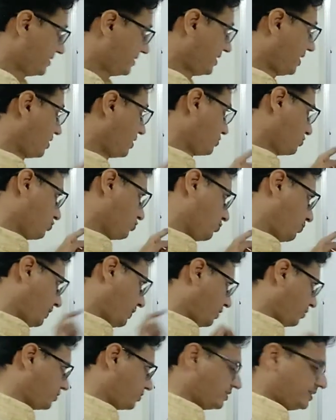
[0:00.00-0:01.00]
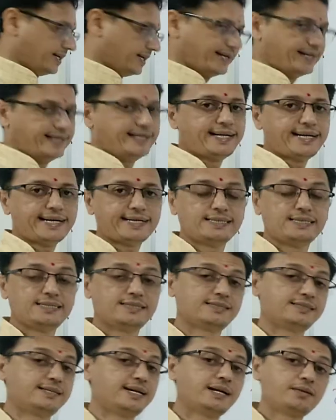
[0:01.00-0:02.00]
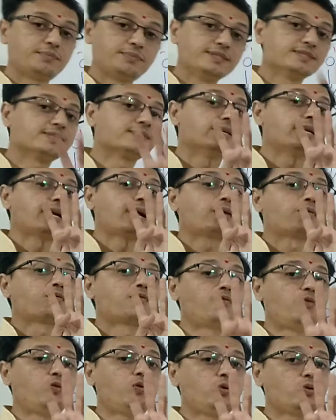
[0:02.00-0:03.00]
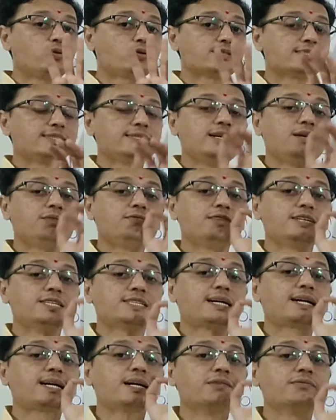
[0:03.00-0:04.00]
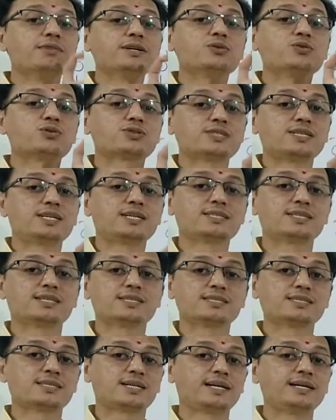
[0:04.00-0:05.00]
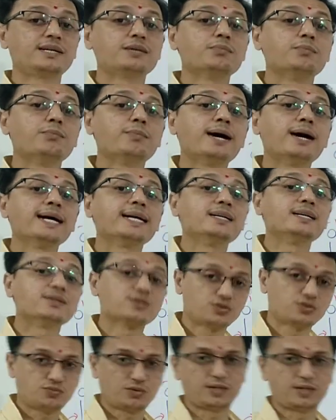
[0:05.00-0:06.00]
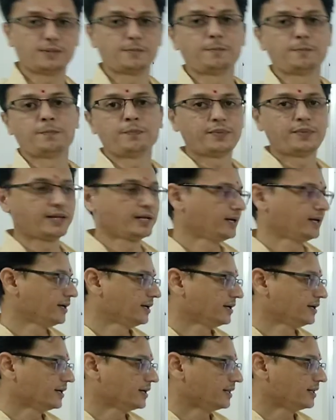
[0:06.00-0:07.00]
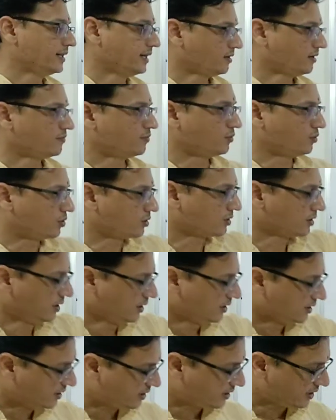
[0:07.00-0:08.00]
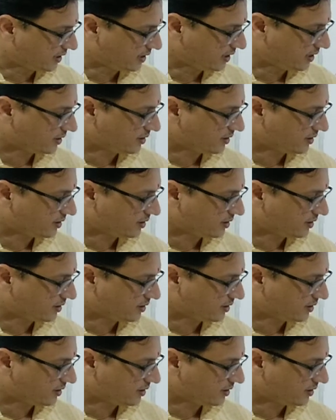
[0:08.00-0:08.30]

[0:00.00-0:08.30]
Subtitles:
there are two peroxy linkages. That means there are 4 oxygen which are having oxidation state -2. Therefore, the